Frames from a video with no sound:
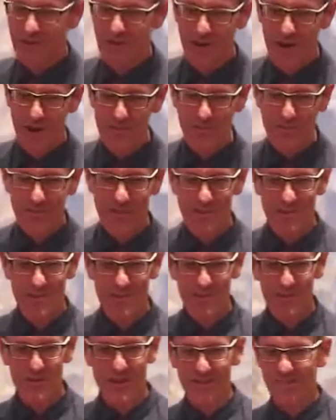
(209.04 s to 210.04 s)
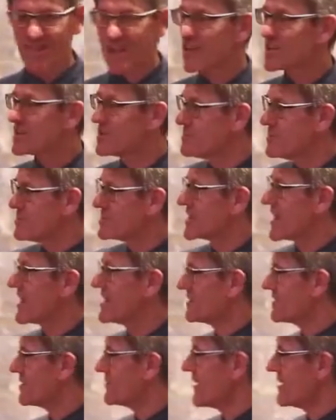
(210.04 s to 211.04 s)
time that they do that, they actually mutate
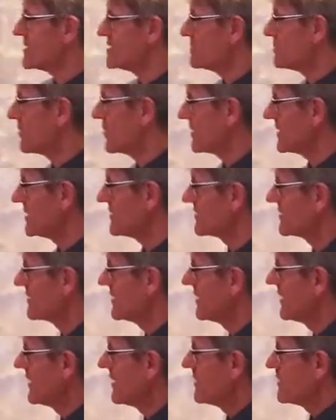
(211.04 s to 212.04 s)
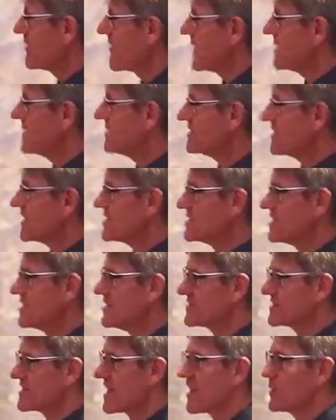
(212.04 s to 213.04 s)
their antibodies. And essentially
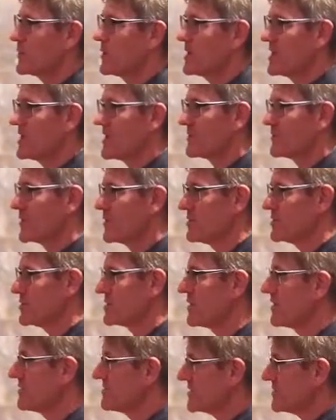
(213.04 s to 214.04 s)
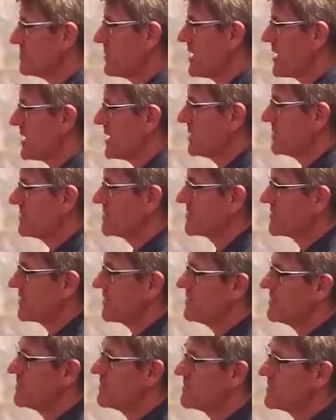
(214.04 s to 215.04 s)
it's Darwinian evolution on speed.
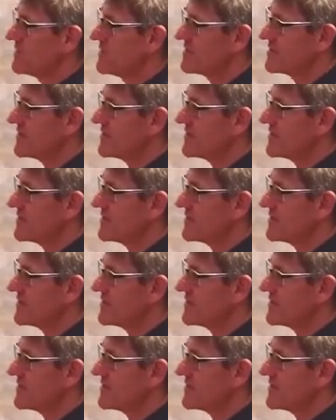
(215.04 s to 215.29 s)
So the